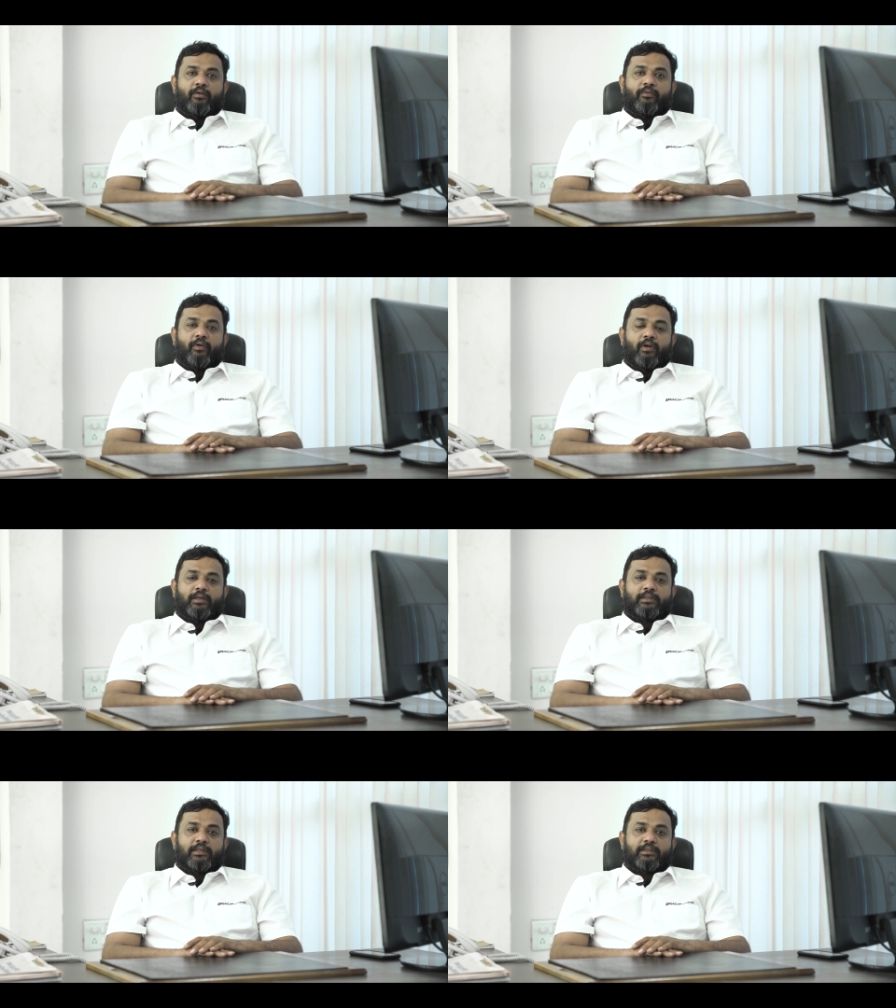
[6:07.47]

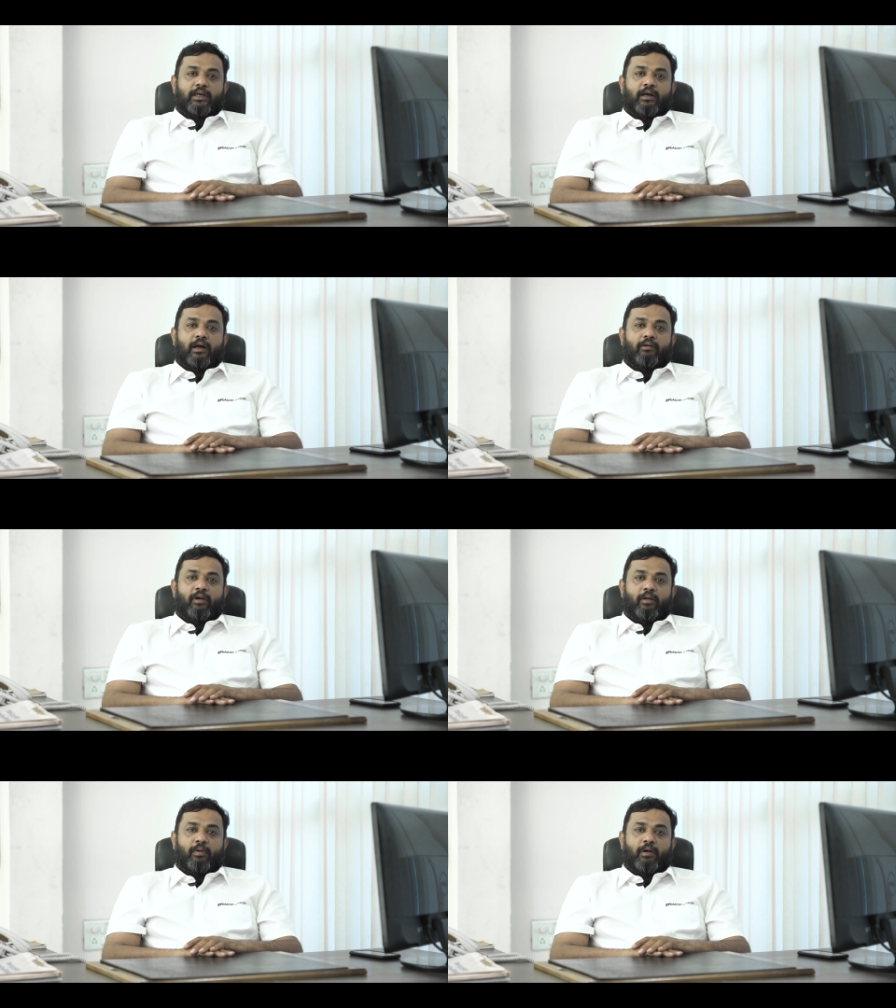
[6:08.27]
FuelX is
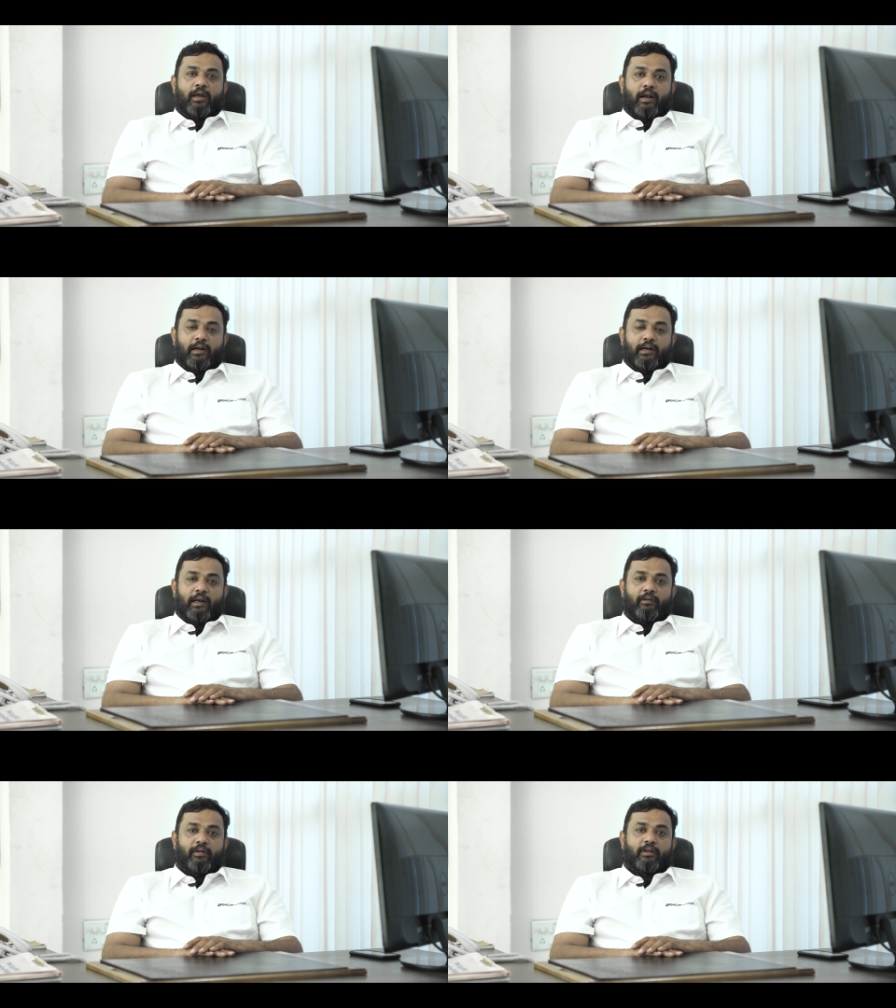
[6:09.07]
available
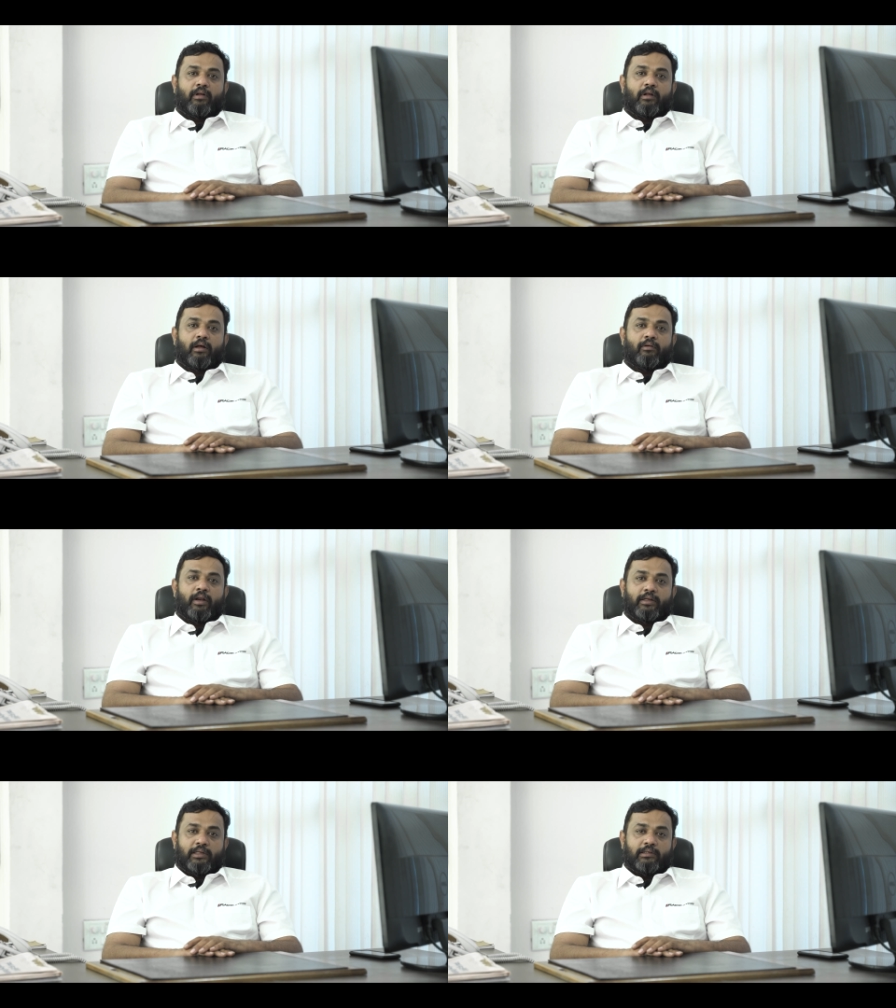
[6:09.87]
currently with our
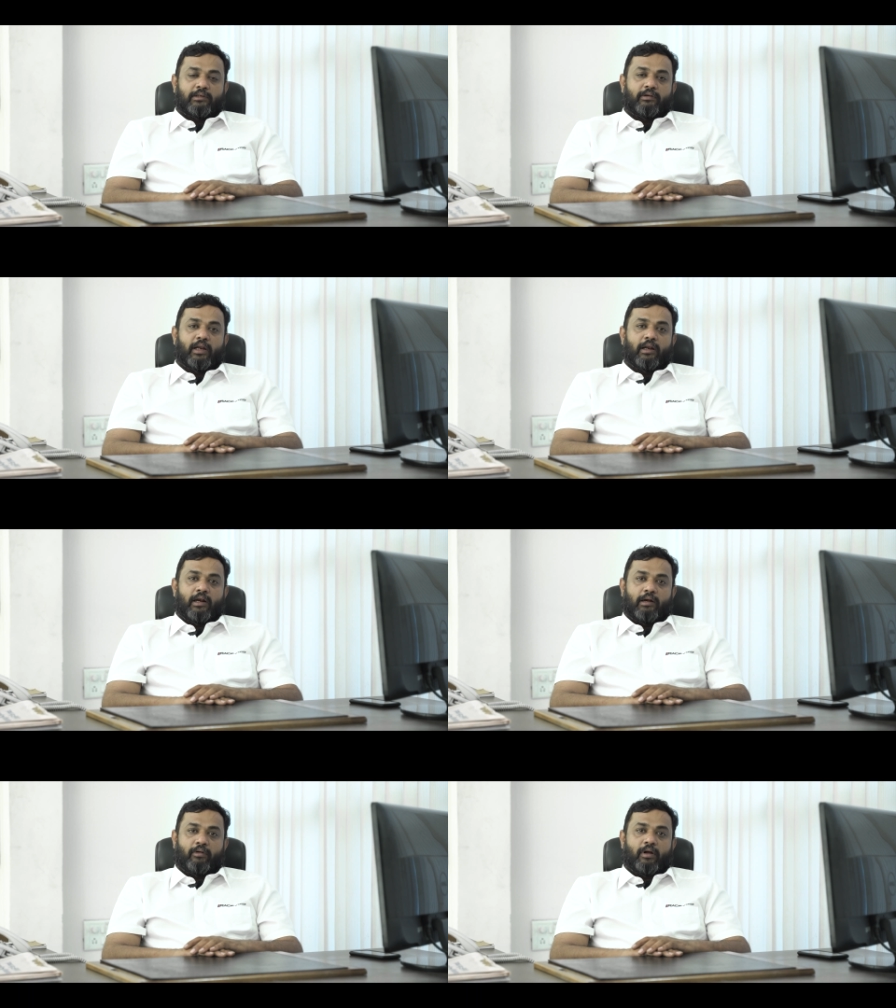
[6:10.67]
extensive dealer
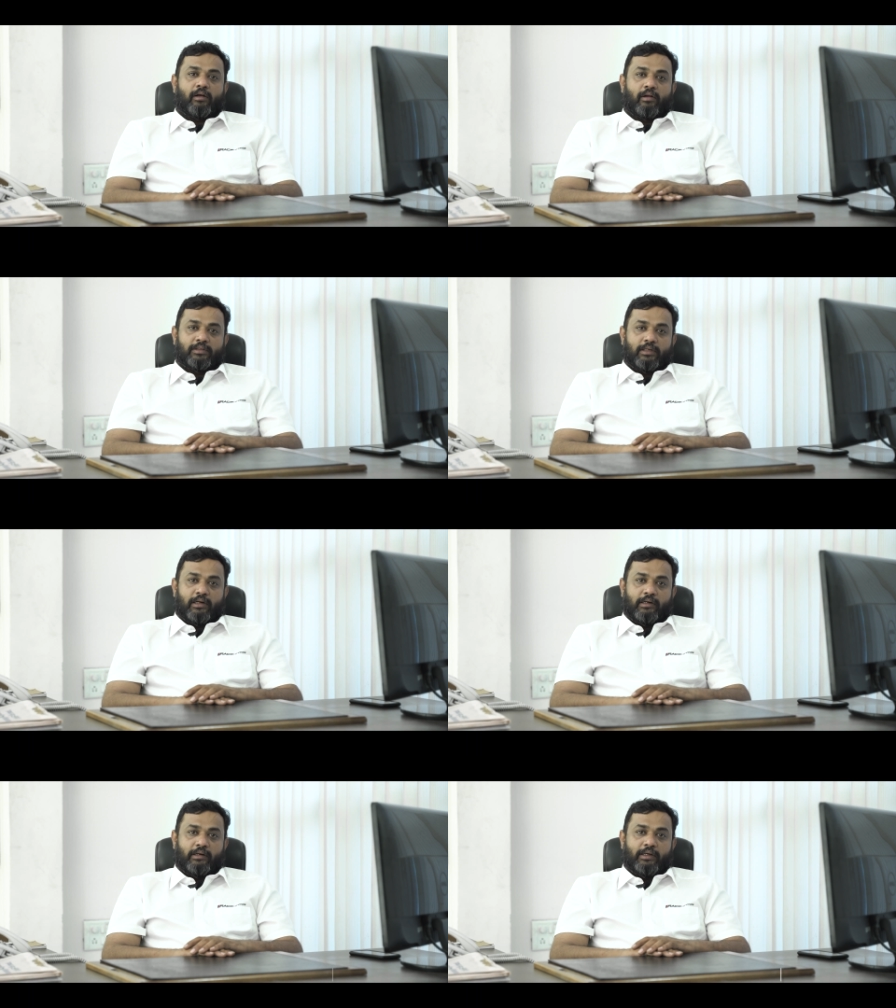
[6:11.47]
network across the
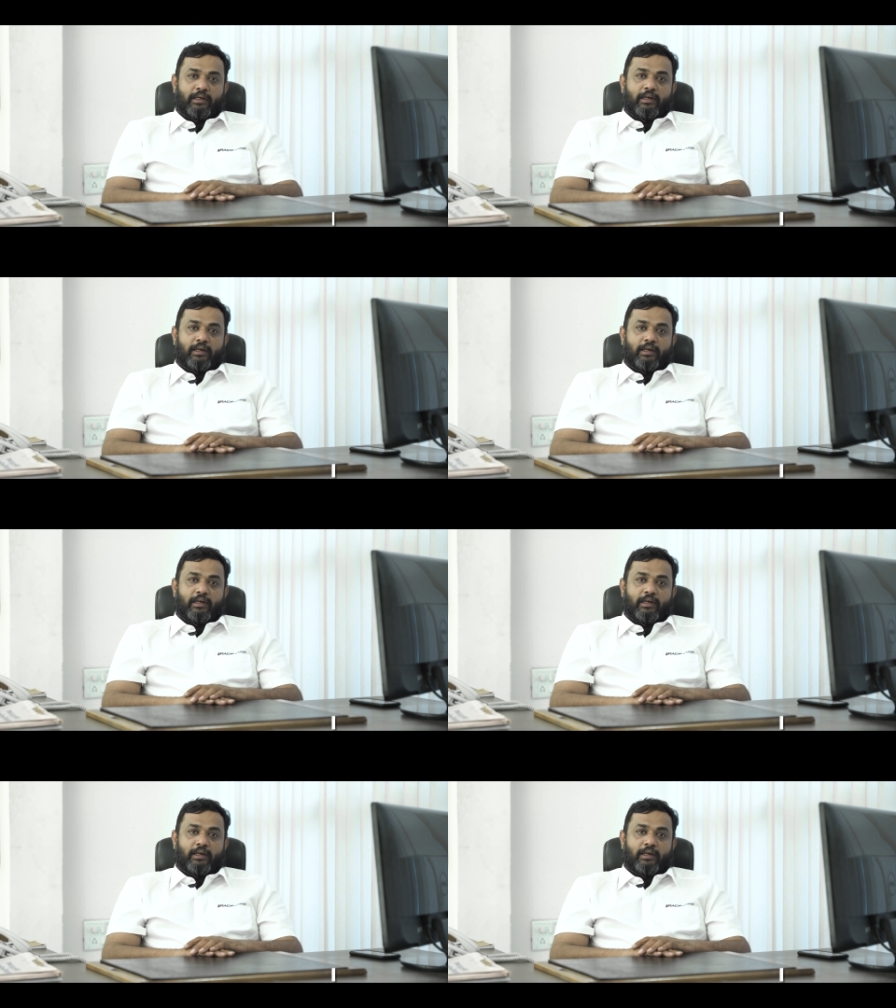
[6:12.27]
country